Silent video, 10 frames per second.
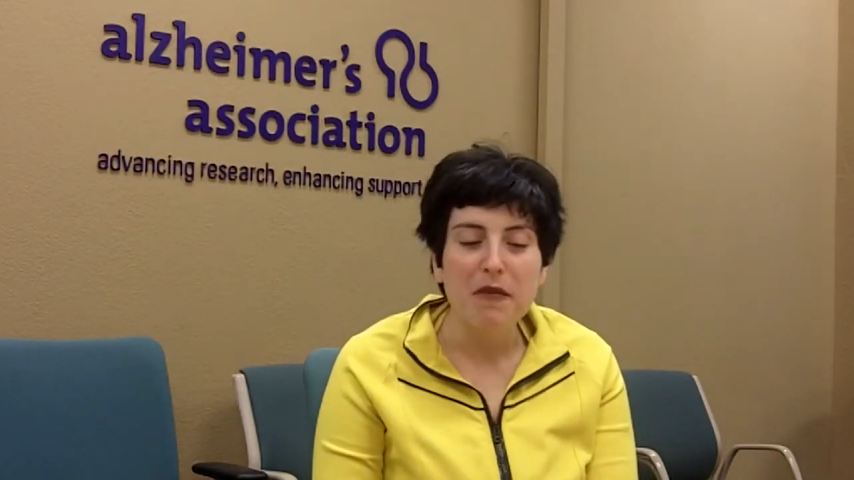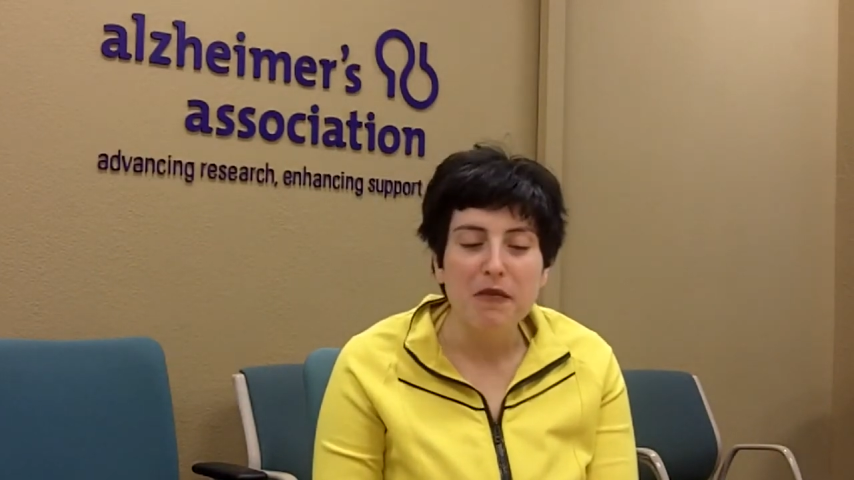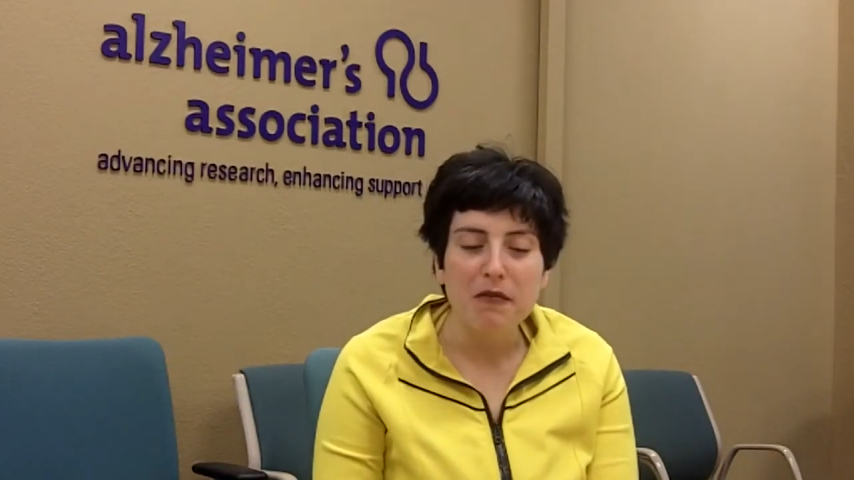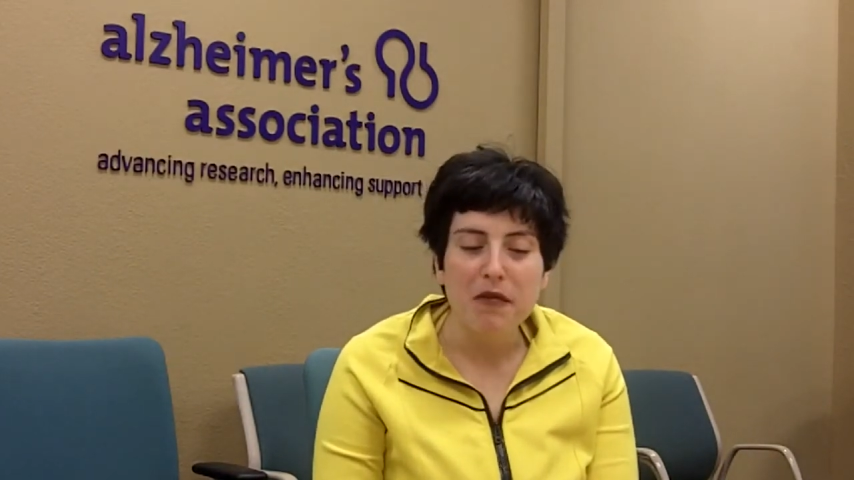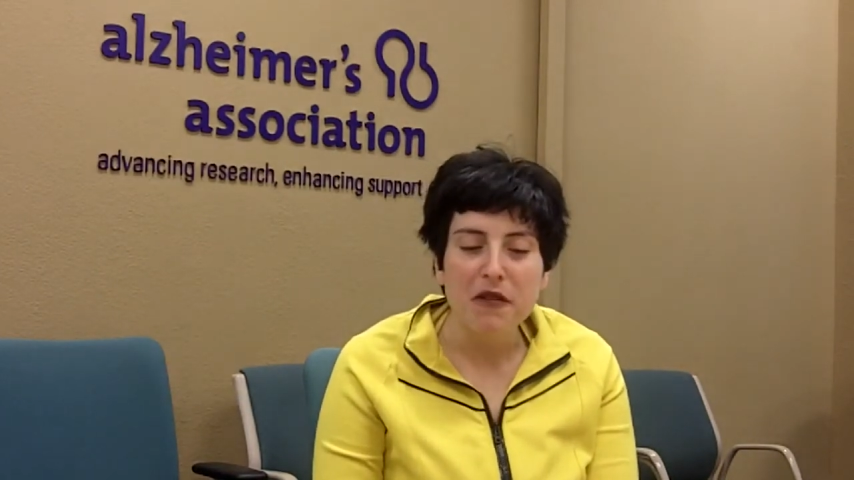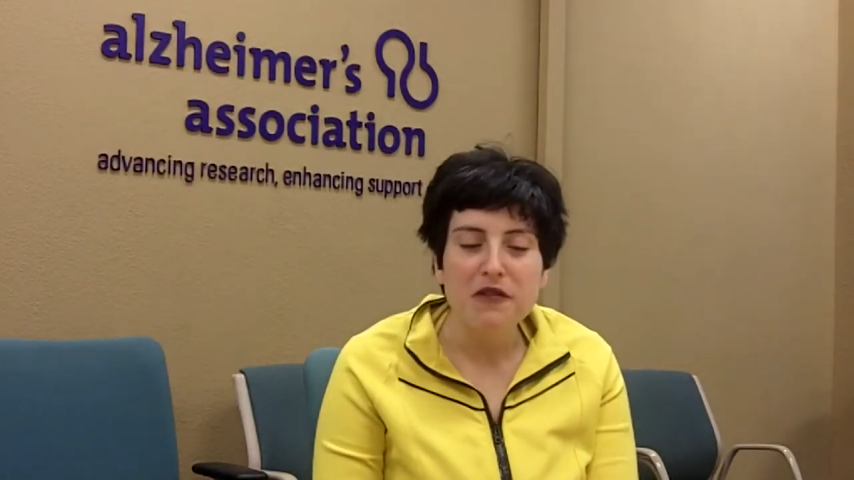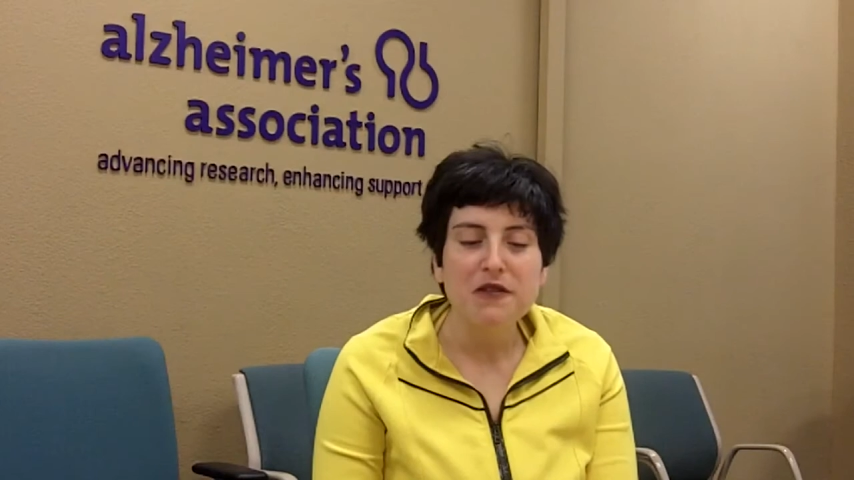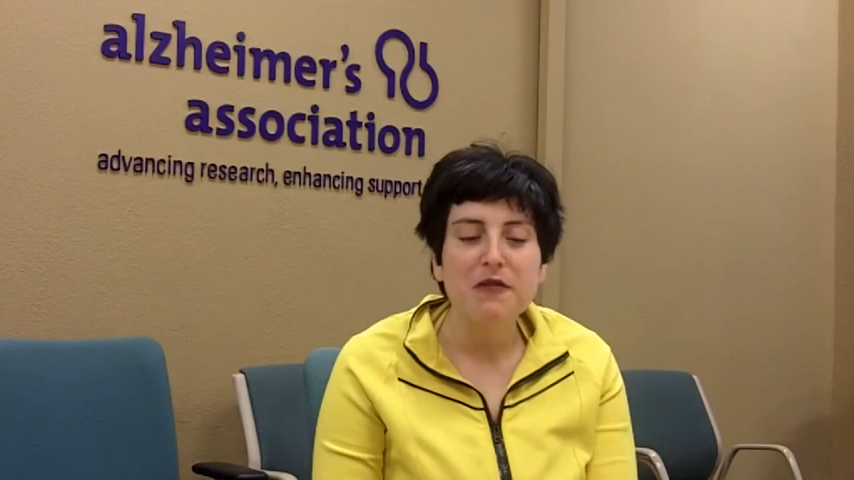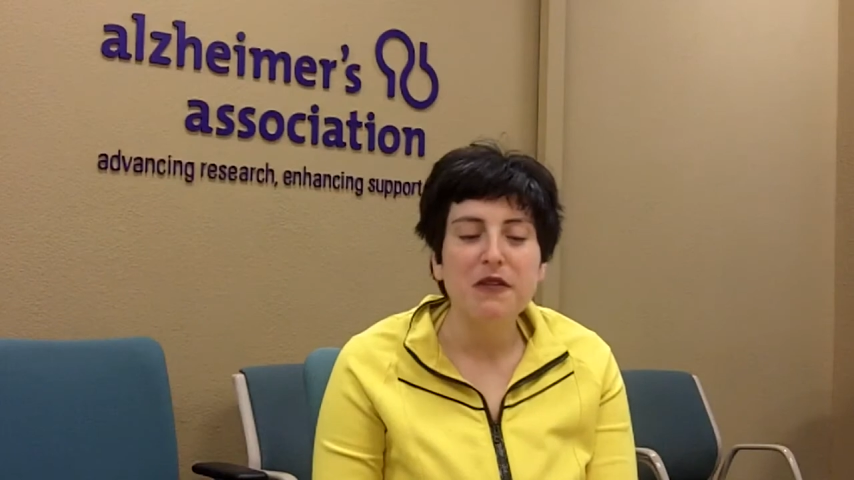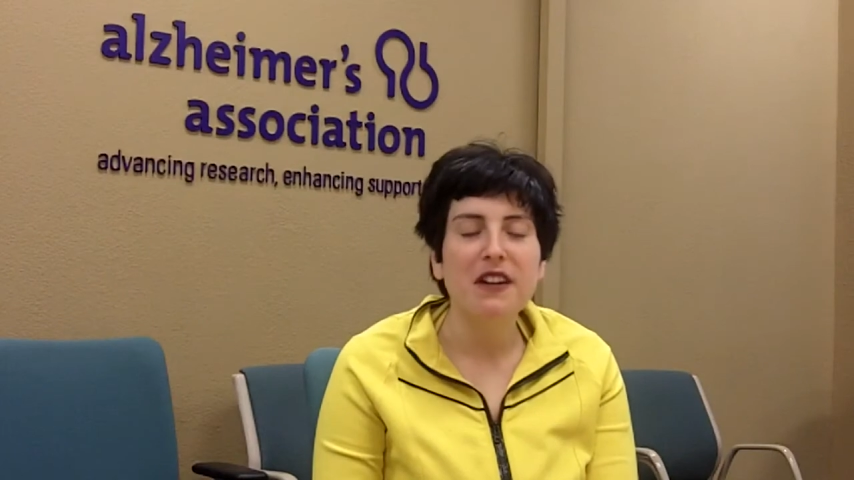
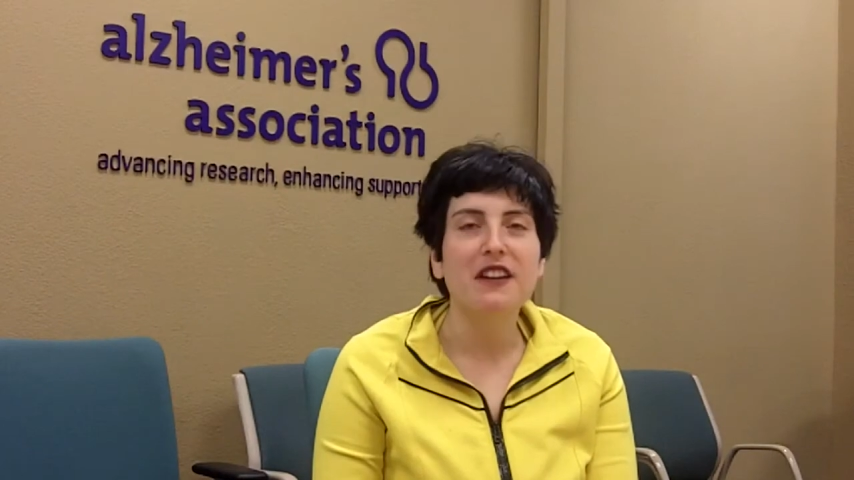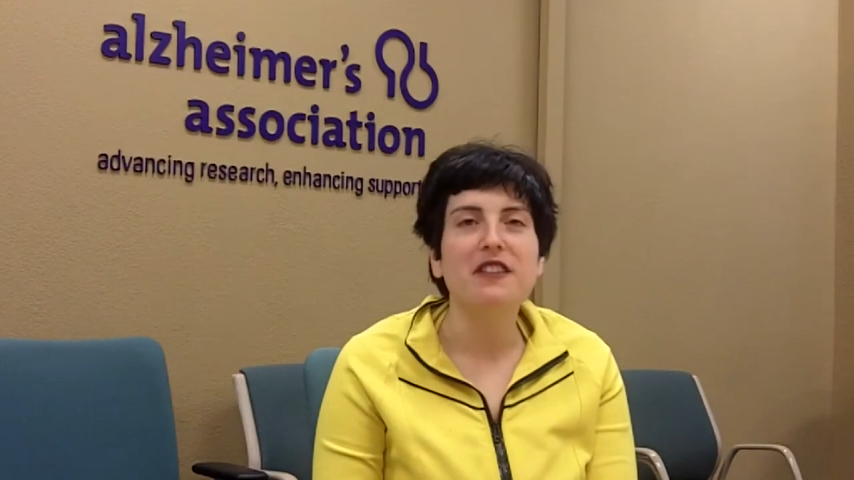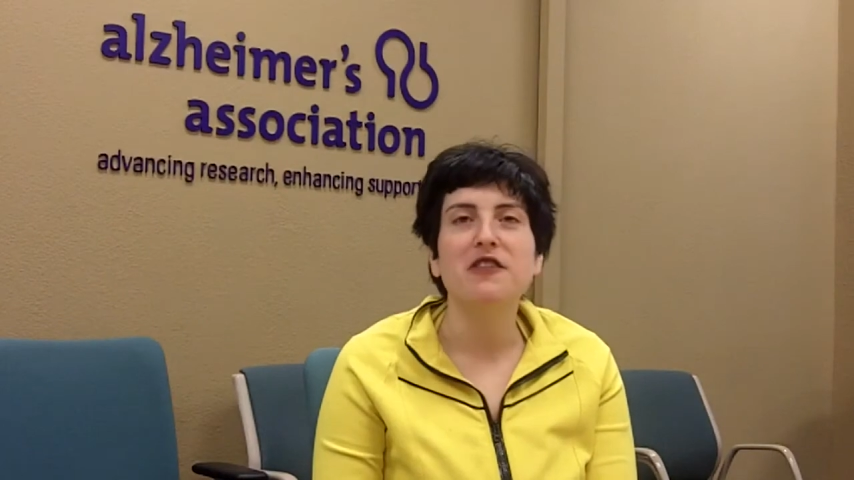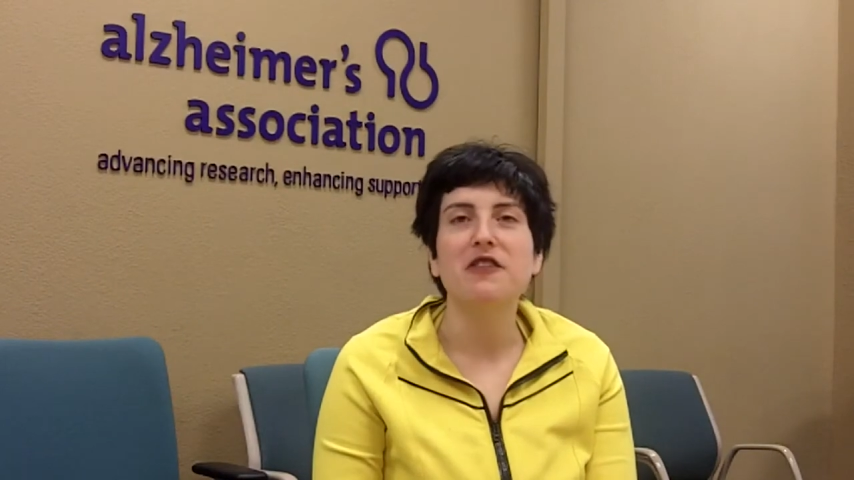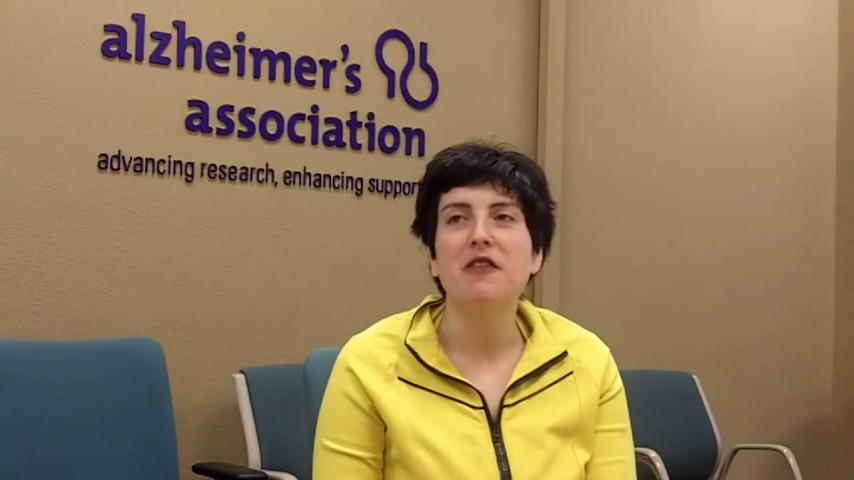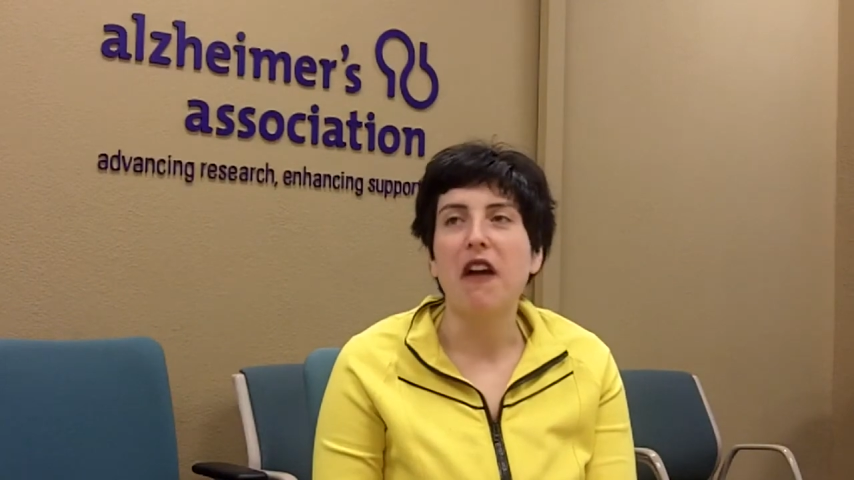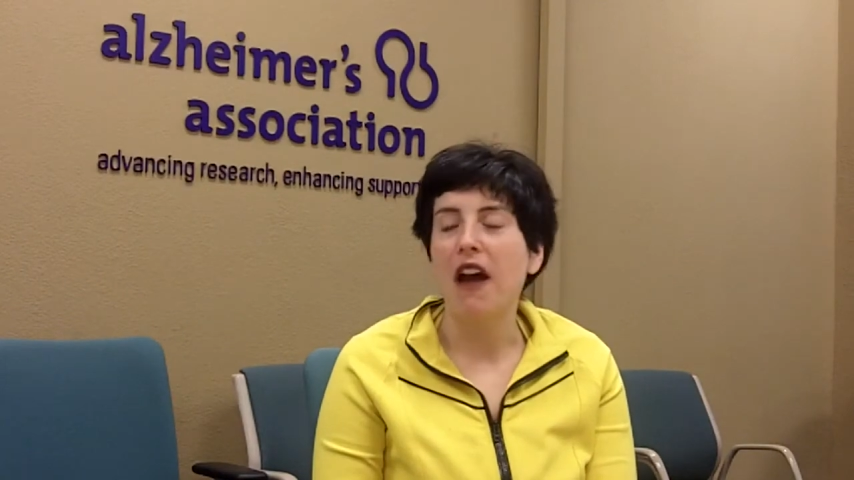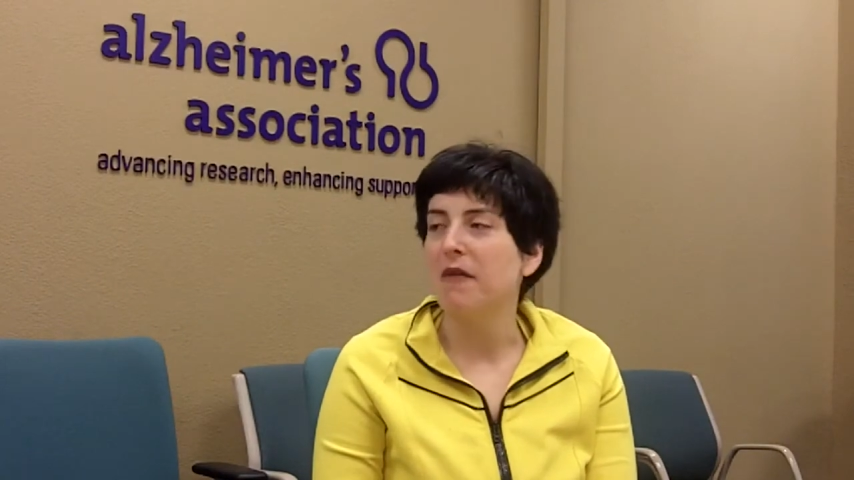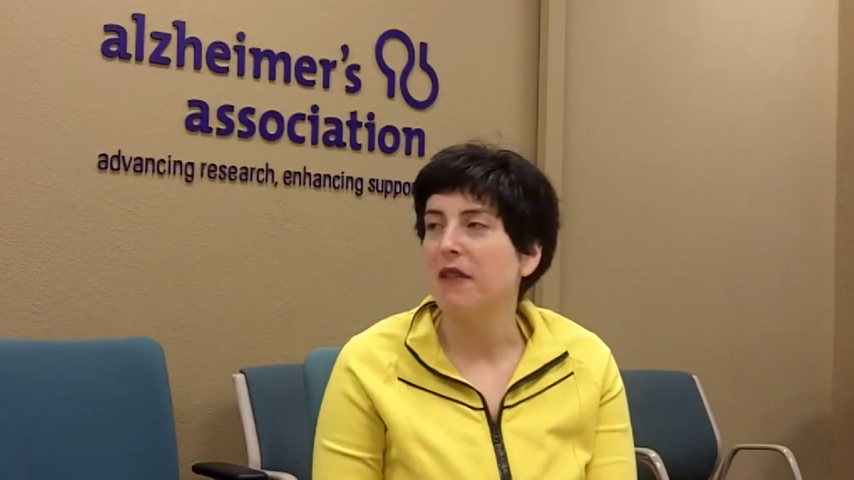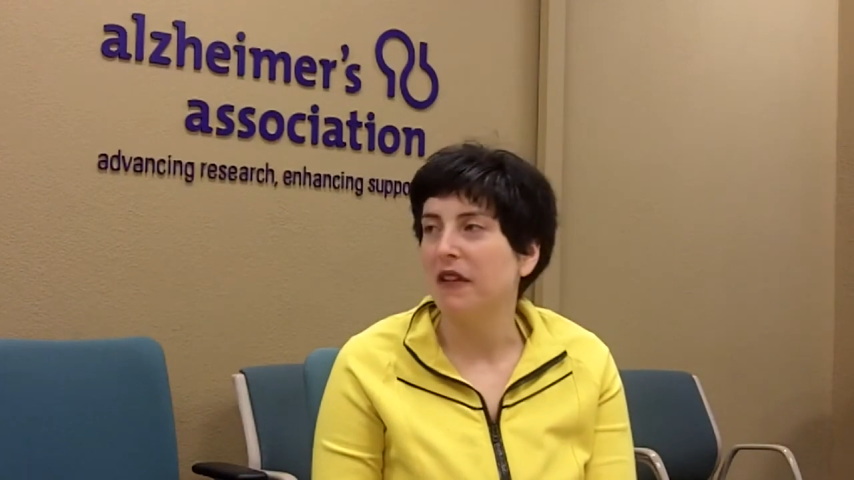proposals related to
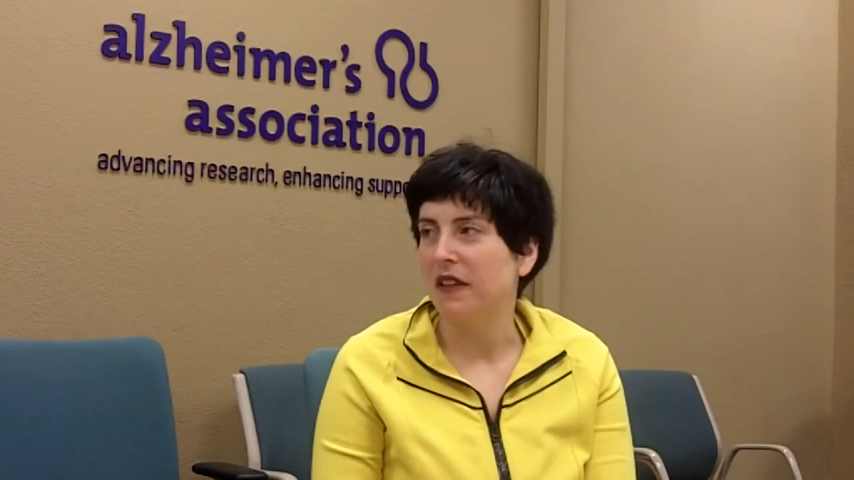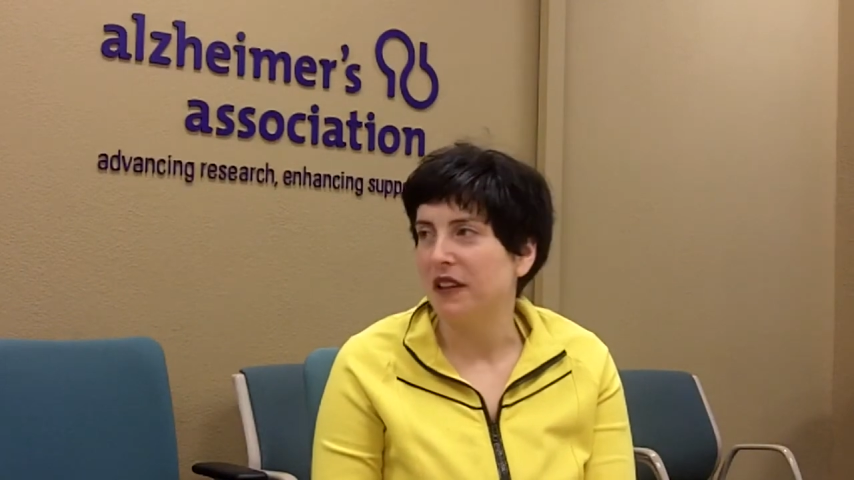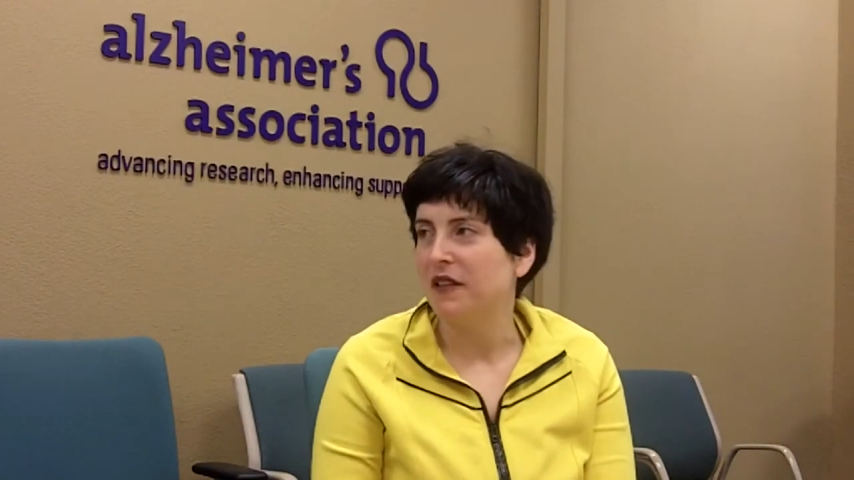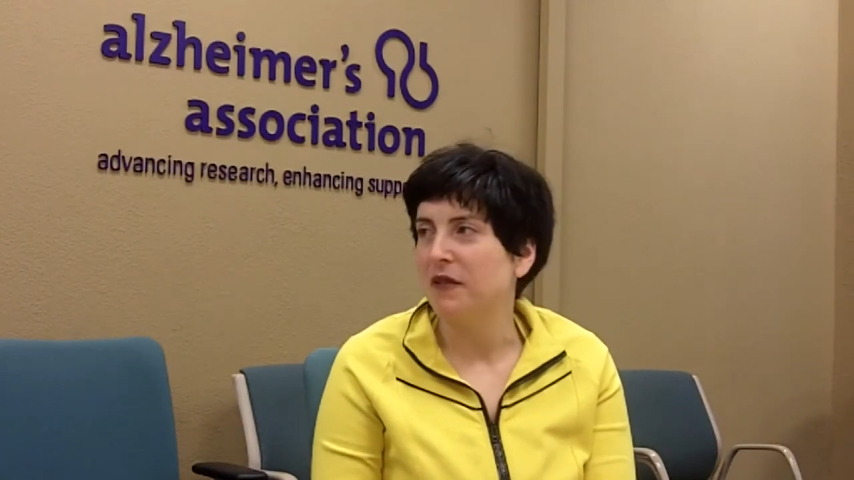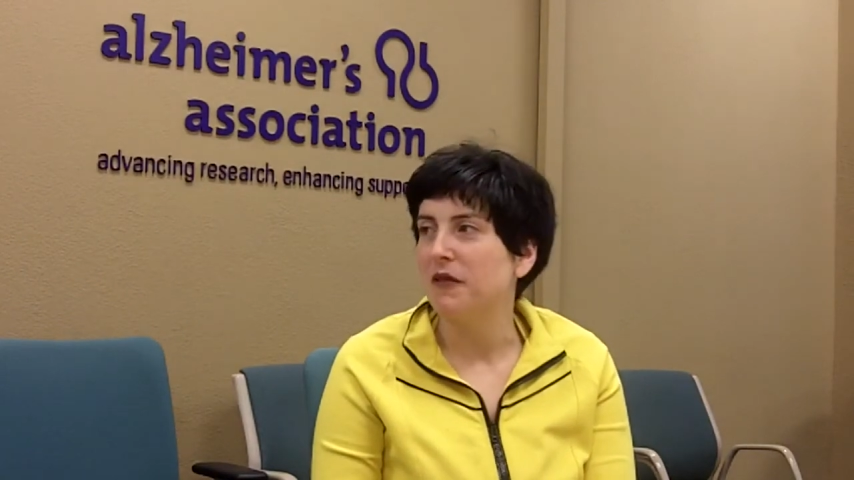amyloid